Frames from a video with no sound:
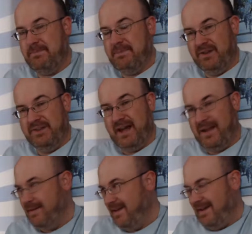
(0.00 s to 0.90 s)
to build
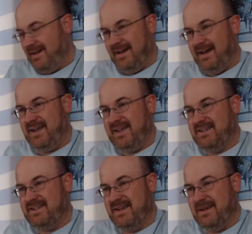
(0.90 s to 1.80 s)
on
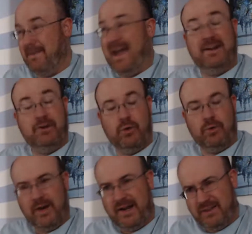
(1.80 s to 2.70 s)
his Matador
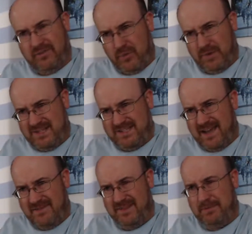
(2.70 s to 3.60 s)
run in the
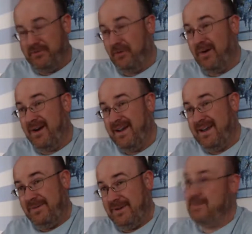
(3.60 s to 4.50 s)
47 before,
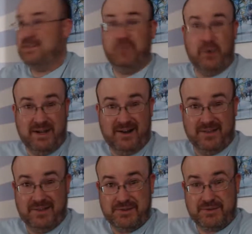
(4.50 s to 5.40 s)
where he was avoiding all
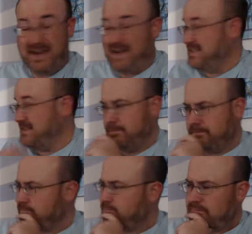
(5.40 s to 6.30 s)
those wrecks.
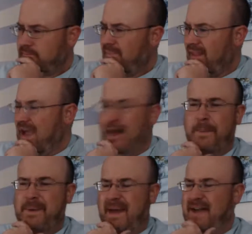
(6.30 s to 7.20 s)
I
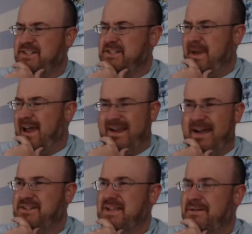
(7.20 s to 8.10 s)
hope he bounces back. I
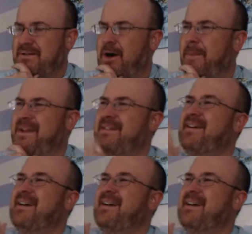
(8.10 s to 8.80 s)
was hoping,